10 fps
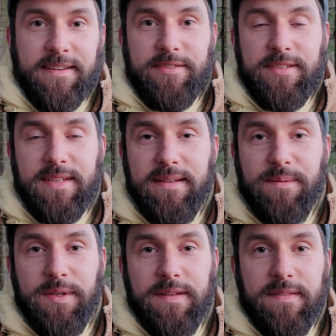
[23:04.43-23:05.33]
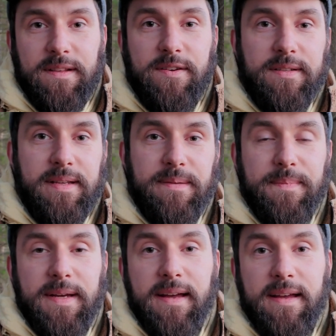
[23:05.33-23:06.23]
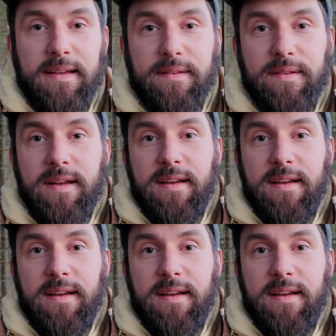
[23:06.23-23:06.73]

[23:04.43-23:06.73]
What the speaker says: sustainable in the long term, and